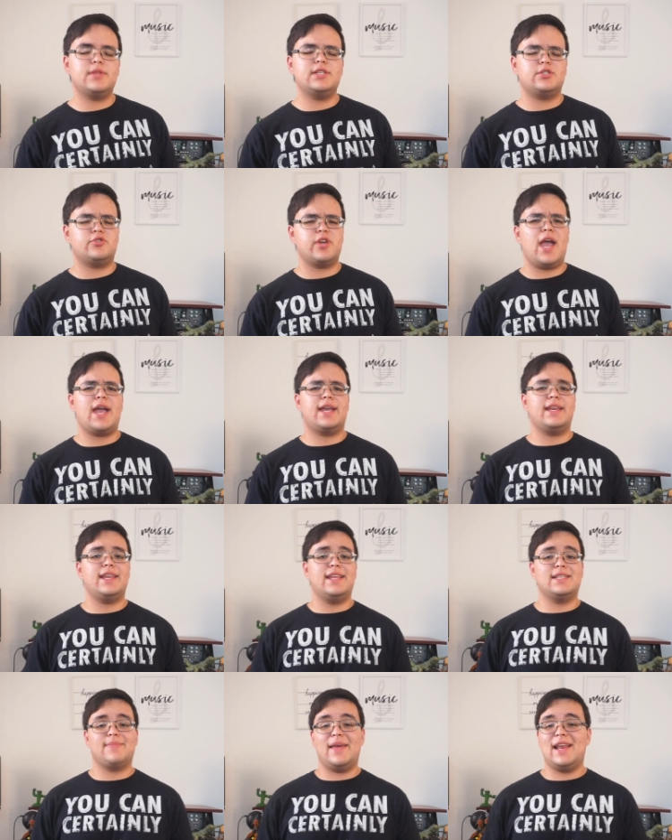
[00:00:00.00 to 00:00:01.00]
this dragon
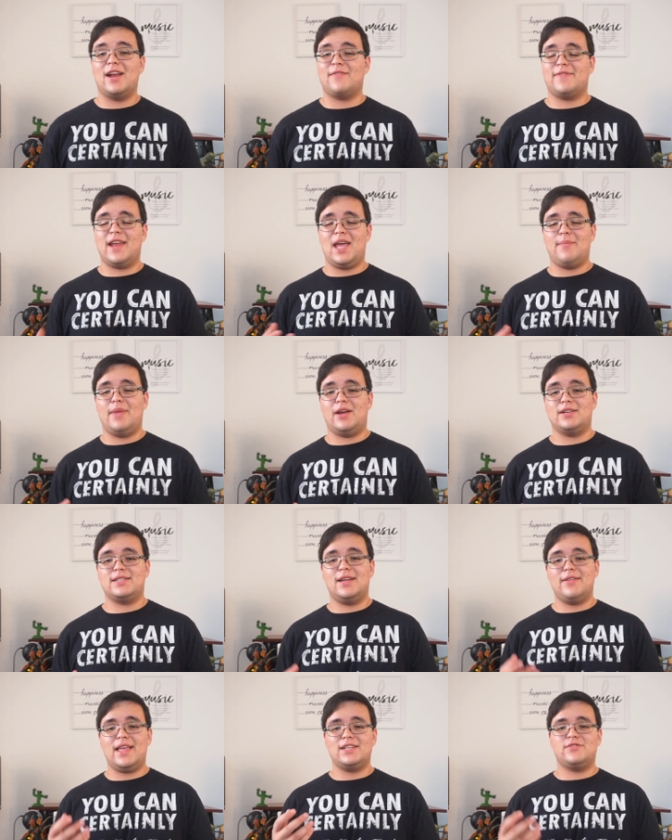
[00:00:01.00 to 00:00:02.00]
is made out of nightmares.
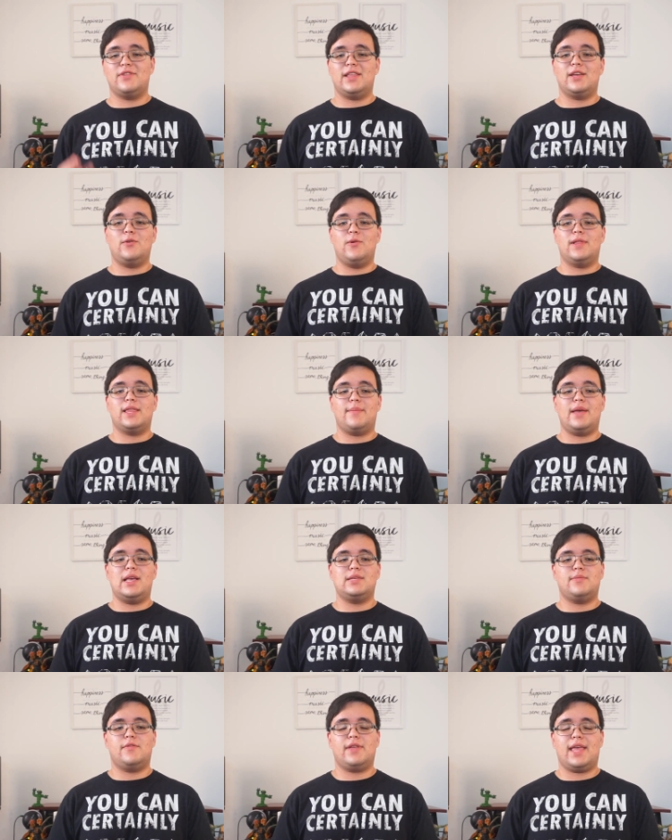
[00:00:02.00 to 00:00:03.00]
Now that's really cool and that
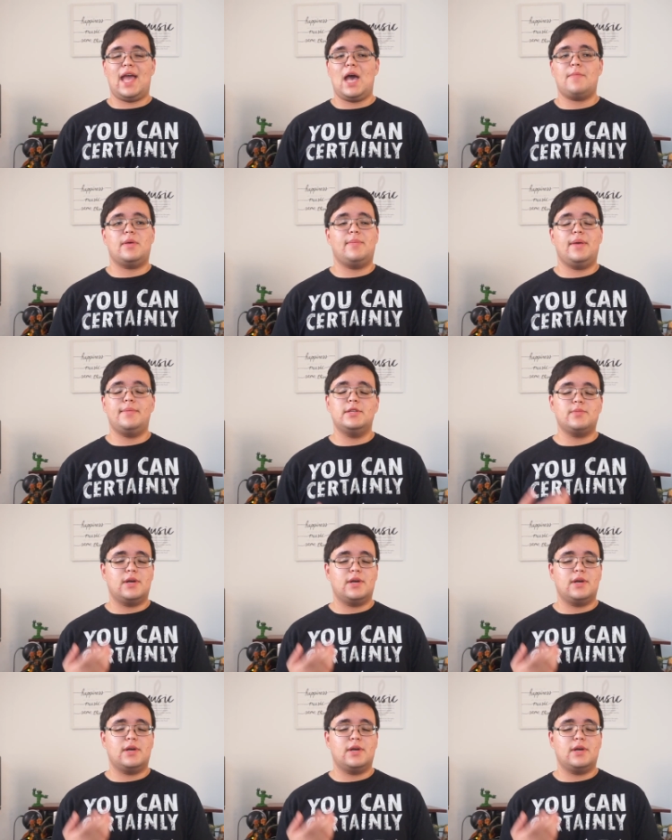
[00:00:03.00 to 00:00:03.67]
makes me really happy. Maybe it's